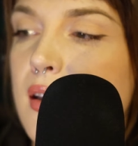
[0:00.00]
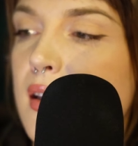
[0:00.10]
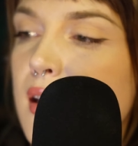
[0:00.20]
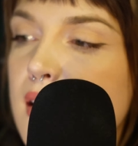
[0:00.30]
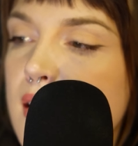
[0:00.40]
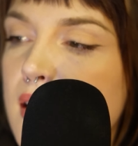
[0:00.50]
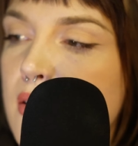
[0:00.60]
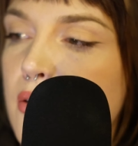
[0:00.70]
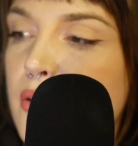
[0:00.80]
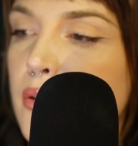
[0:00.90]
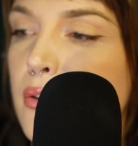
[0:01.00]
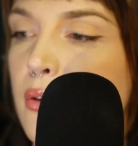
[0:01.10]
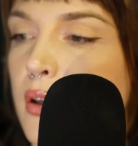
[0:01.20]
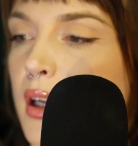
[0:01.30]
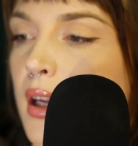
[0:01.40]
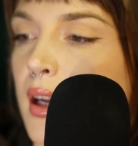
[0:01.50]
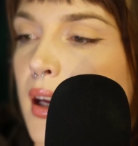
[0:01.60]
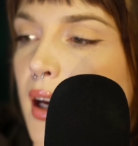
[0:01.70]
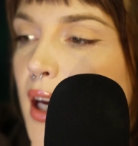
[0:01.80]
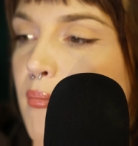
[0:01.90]
an Indian or two
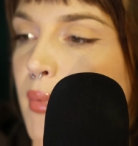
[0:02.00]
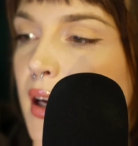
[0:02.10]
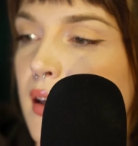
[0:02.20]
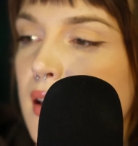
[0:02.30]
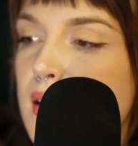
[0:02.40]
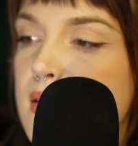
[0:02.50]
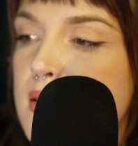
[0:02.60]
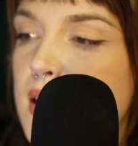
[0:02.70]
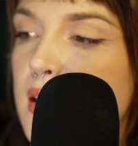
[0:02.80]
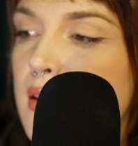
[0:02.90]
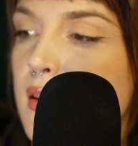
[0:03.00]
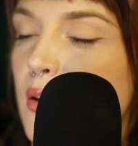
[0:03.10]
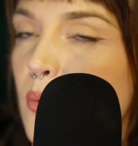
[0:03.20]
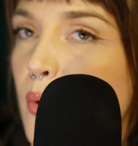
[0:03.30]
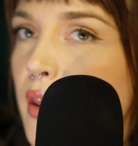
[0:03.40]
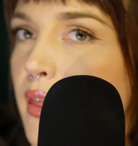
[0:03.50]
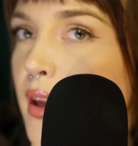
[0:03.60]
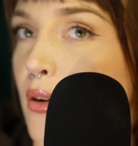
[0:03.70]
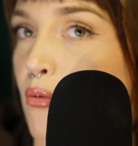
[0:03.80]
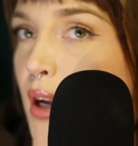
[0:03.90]
and pick his teeth with
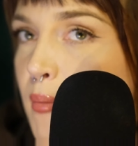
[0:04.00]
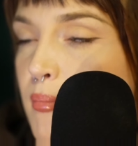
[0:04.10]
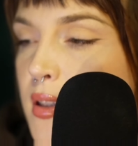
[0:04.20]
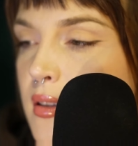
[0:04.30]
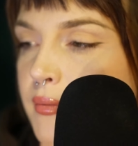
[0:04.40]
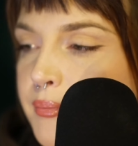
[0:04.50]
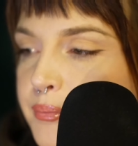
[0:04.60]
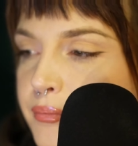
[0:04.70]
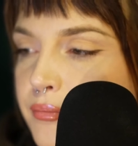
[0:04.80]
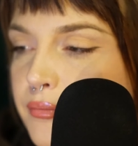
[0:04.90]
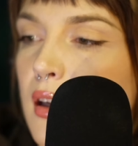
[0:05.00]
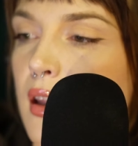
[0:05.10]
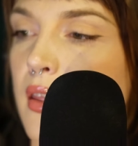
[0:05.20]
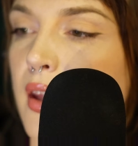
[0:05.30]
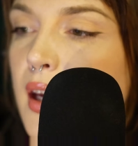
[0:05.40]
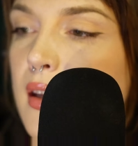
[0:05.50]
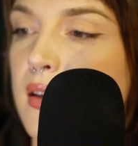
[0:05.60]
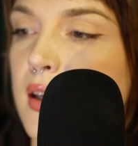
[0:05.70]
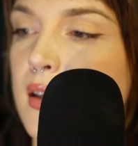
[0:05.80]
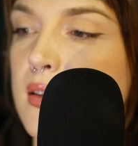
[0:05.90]
their ribs. The
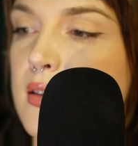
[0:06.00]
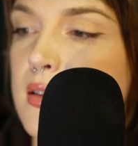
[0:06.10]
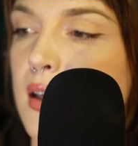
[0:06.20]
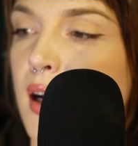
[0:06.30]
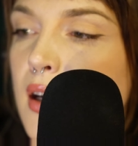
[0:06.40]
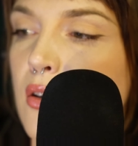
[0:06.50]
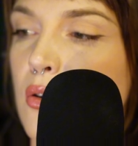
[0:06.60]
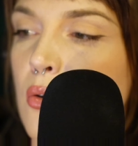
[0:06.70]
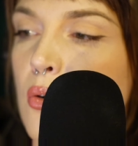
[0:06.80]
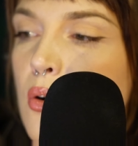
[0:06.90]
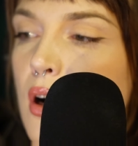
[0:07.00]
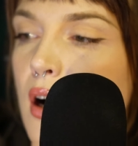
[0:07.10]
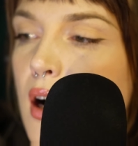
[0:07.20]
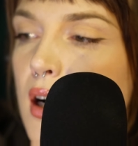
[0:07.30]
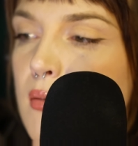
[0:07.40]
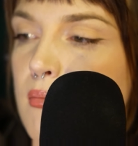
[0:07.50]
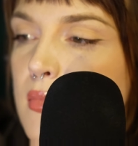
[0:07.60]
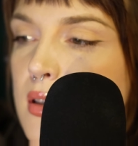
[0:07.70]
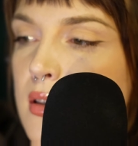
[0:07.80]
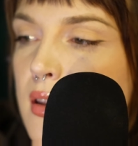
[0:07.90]
Indians had no
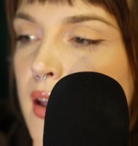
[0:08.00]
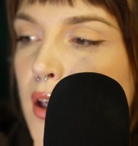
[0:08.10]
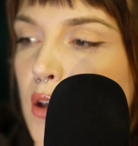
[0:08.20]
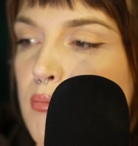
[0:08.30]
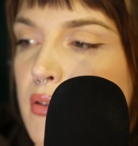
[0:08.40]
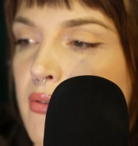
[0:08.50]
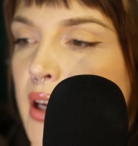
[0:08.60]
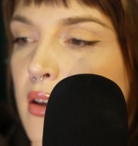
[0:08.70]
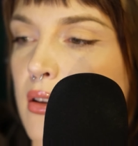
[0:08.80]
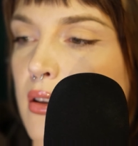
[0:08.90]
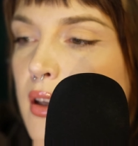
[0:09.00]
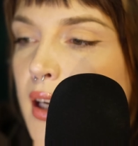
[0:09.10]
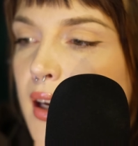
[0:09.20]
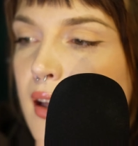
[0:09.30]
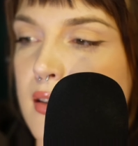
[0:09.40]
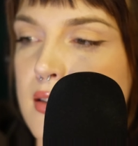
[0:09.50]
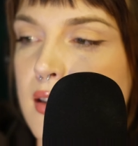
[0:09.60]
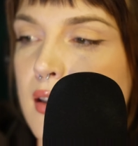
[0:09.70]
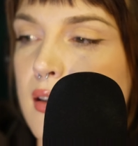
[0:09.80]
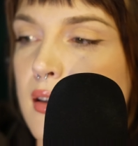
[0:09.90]
arms that could prevail against
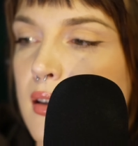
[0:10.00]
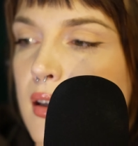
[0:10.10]
it,